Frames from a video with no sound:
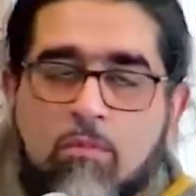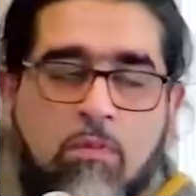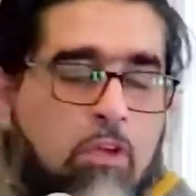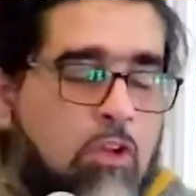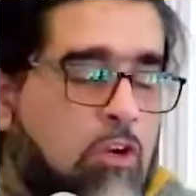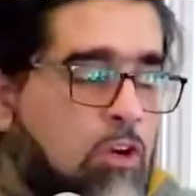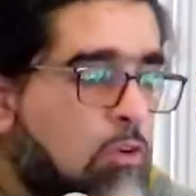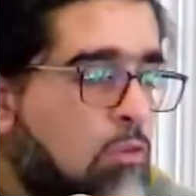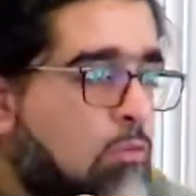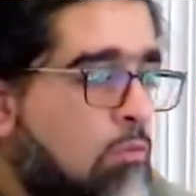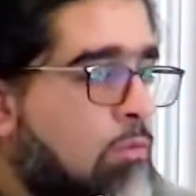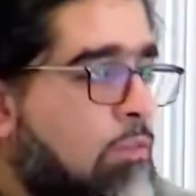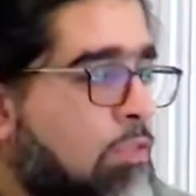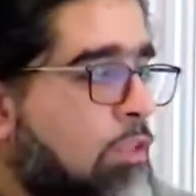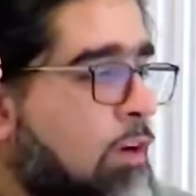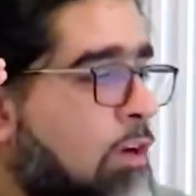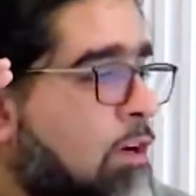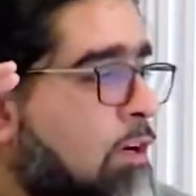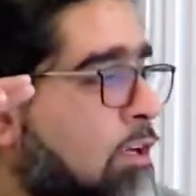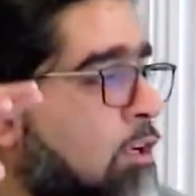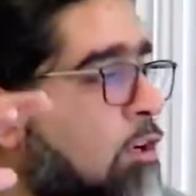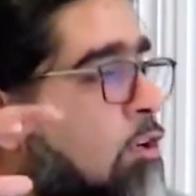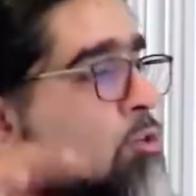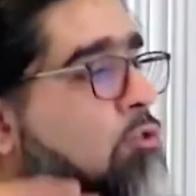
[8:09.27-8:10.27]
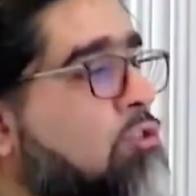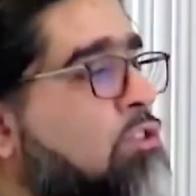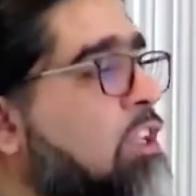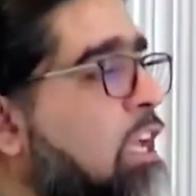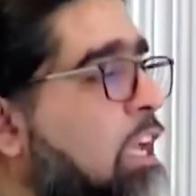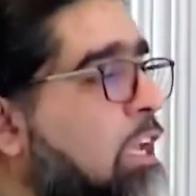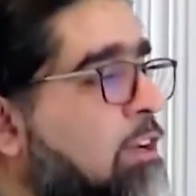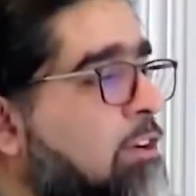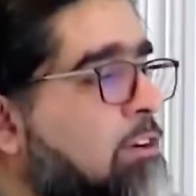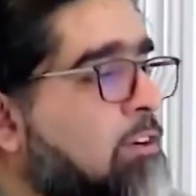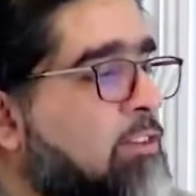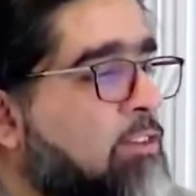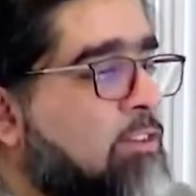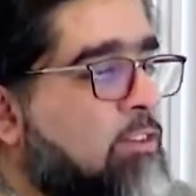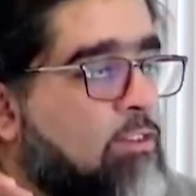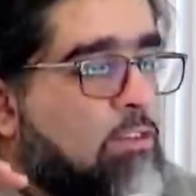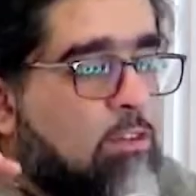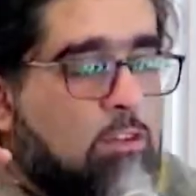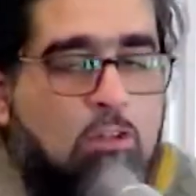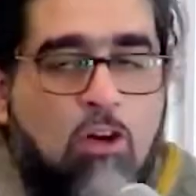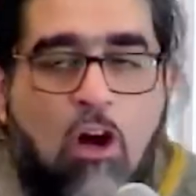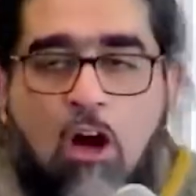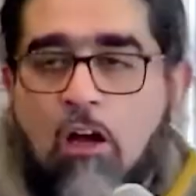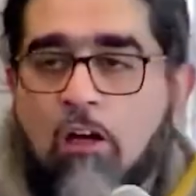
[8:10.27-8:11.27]
you know, the
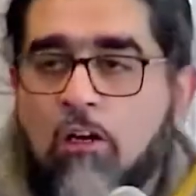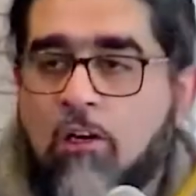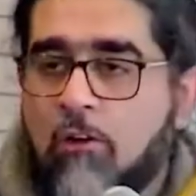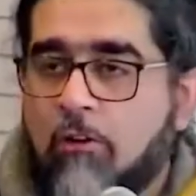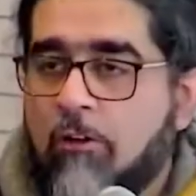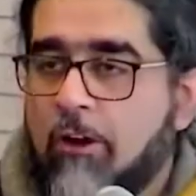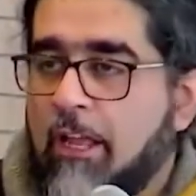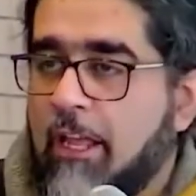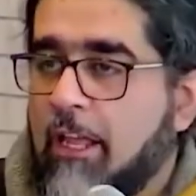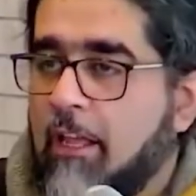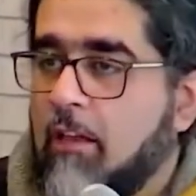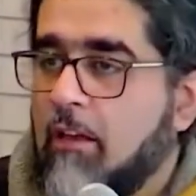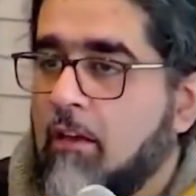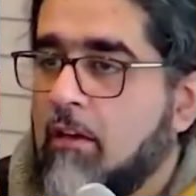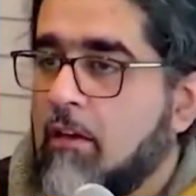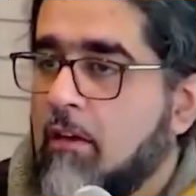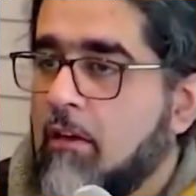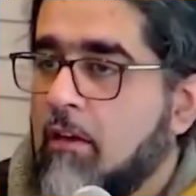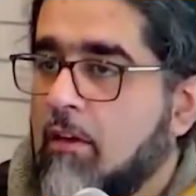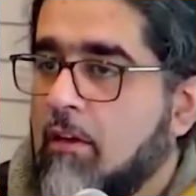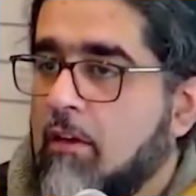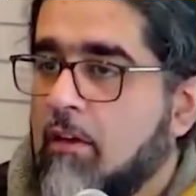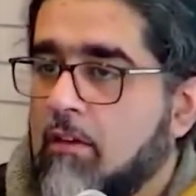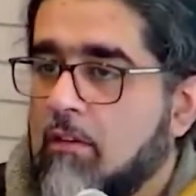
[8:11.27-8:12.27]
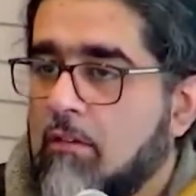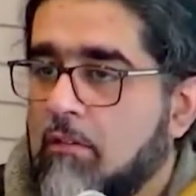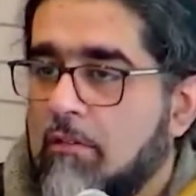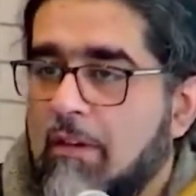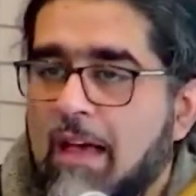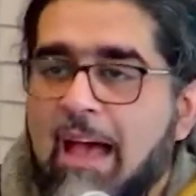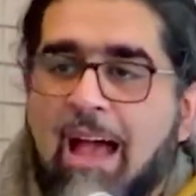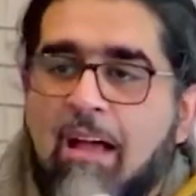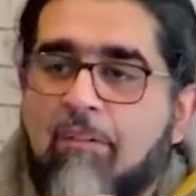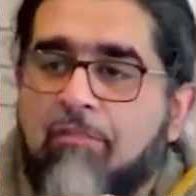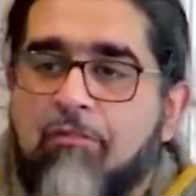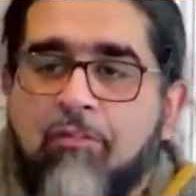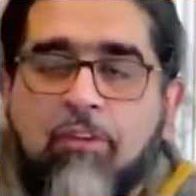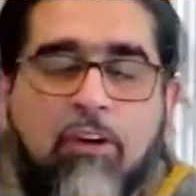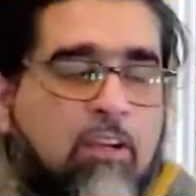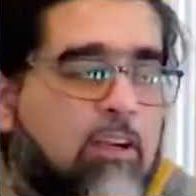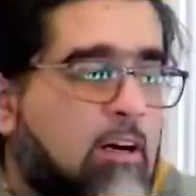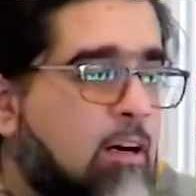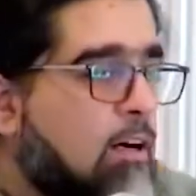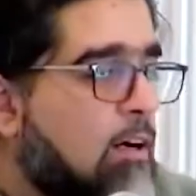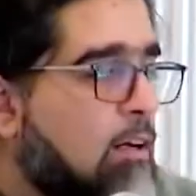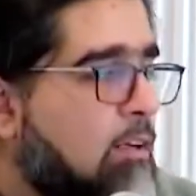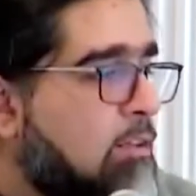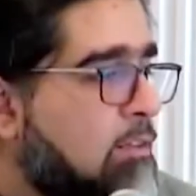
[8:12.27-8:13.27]
Crusaders conquering
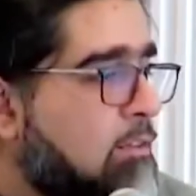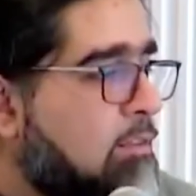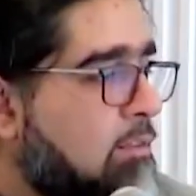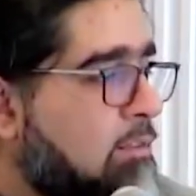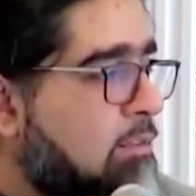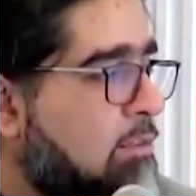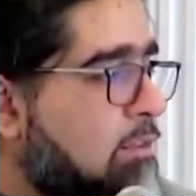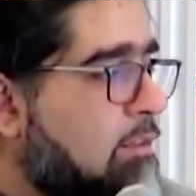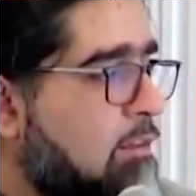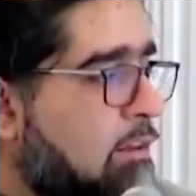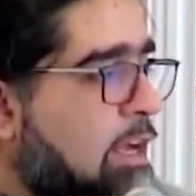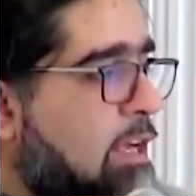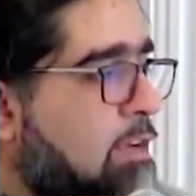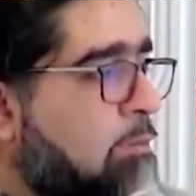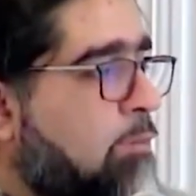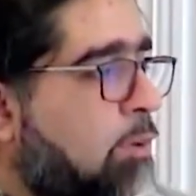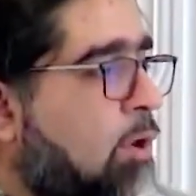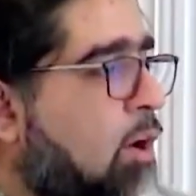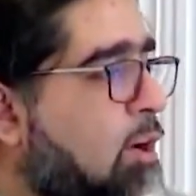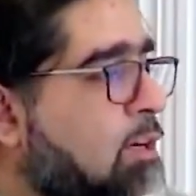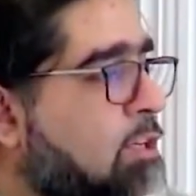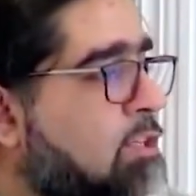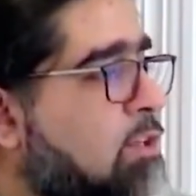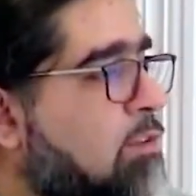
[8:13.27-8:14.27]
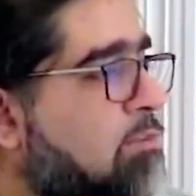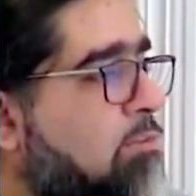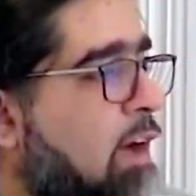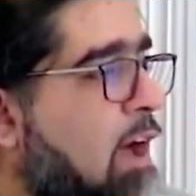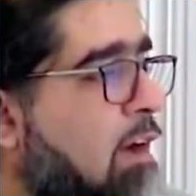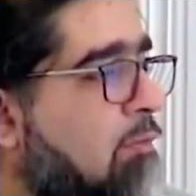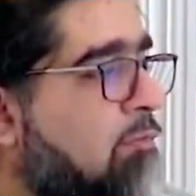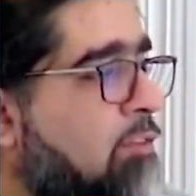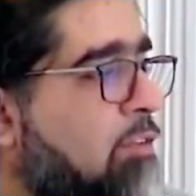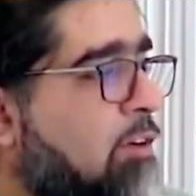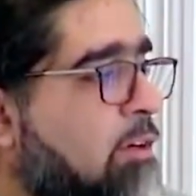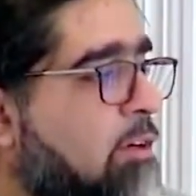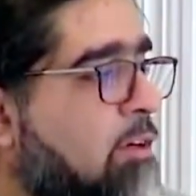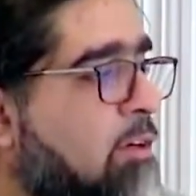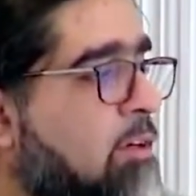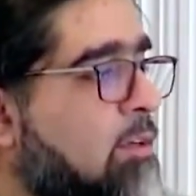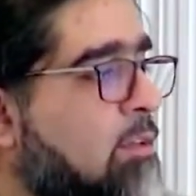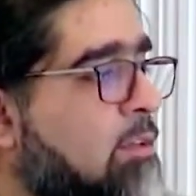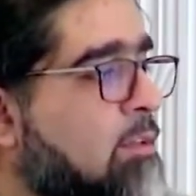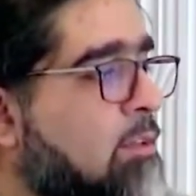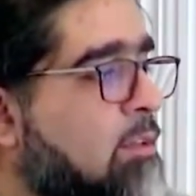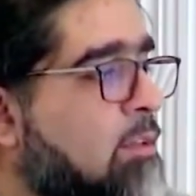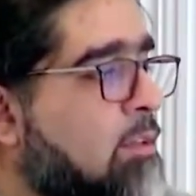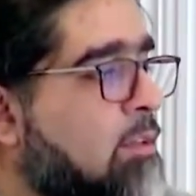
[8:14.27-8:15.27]
Africa and parts of
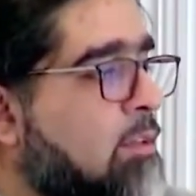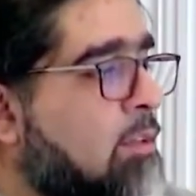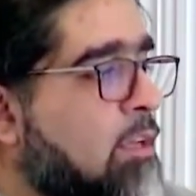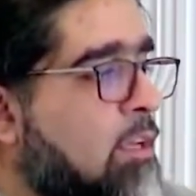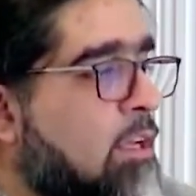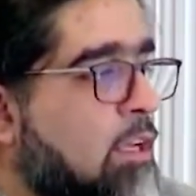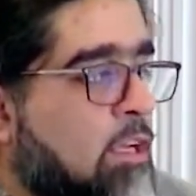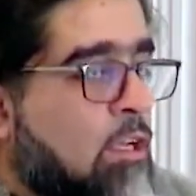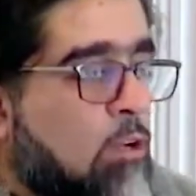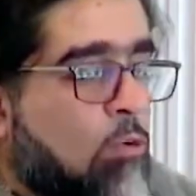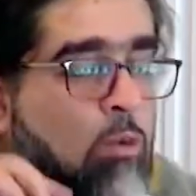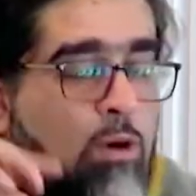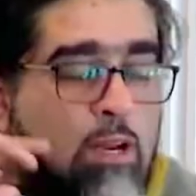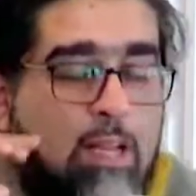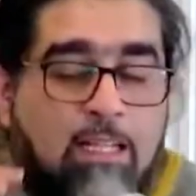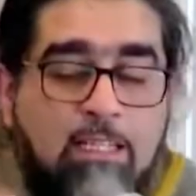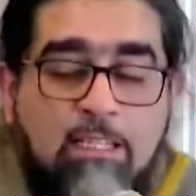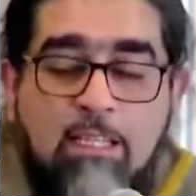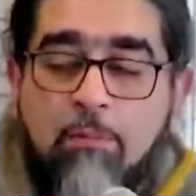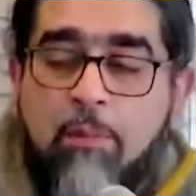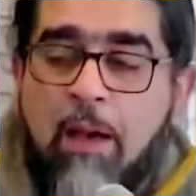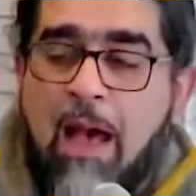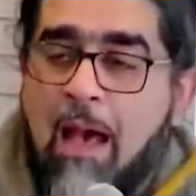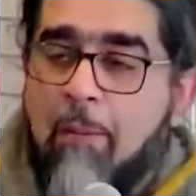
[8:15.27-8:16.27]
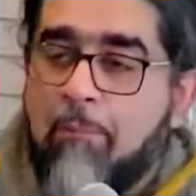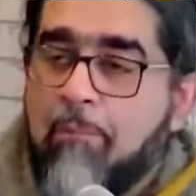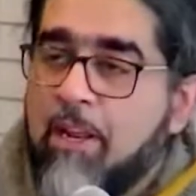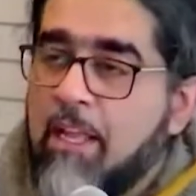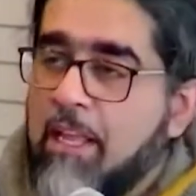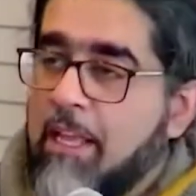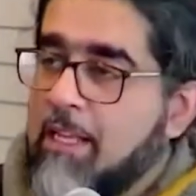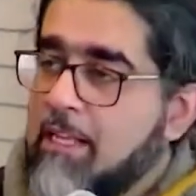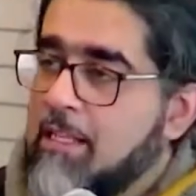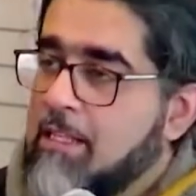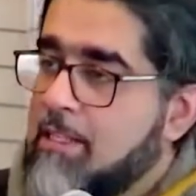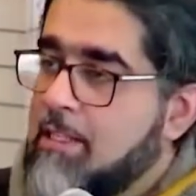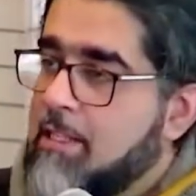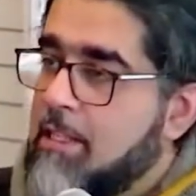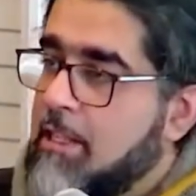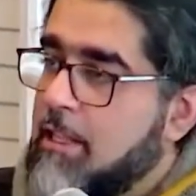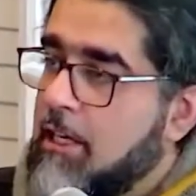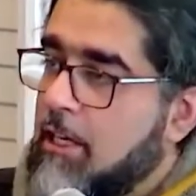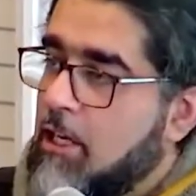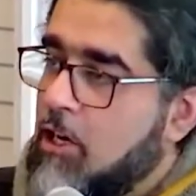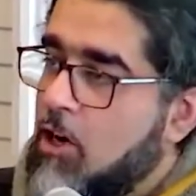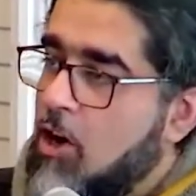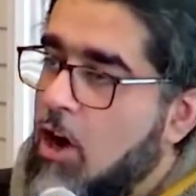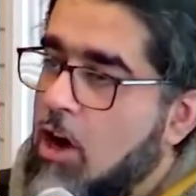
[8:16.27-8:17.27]
Africa, what ends up happening is
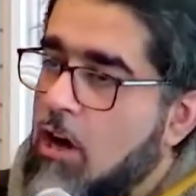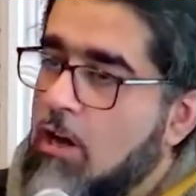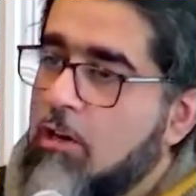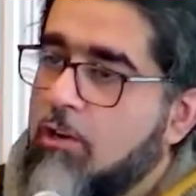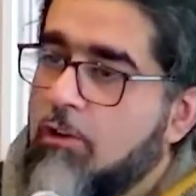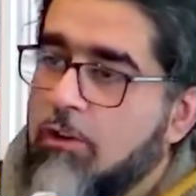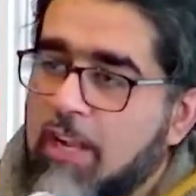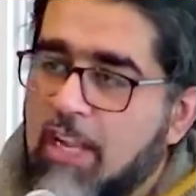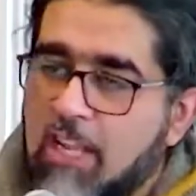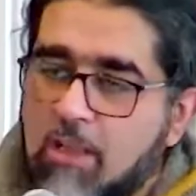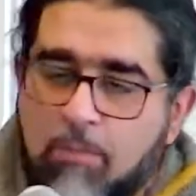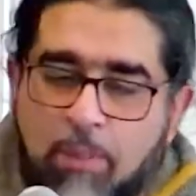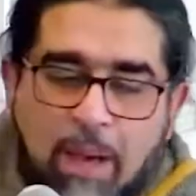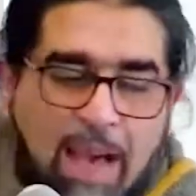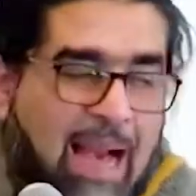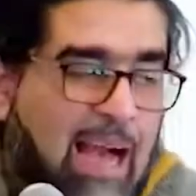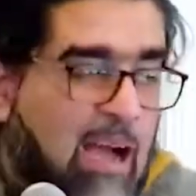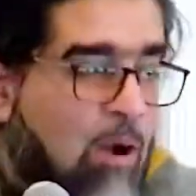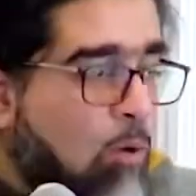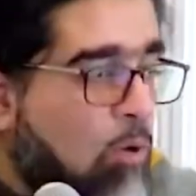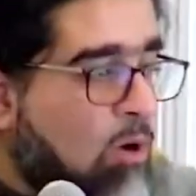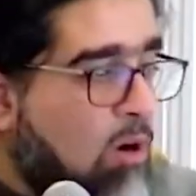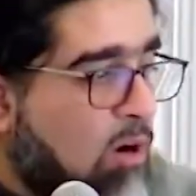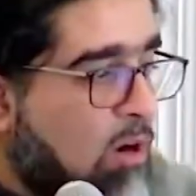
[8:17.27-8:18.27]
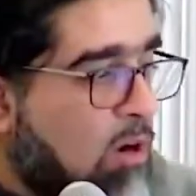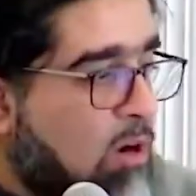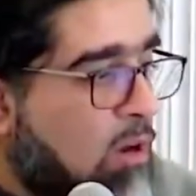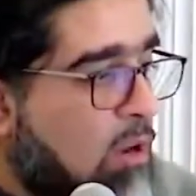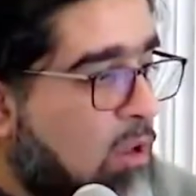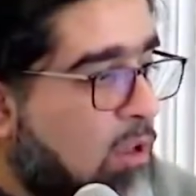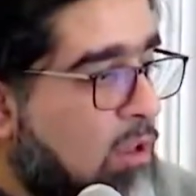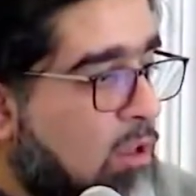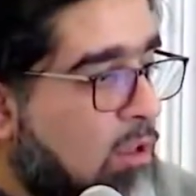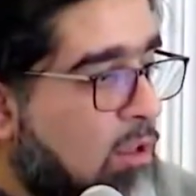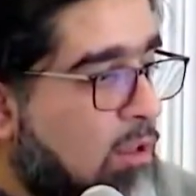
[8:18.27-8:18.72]
the conquering power,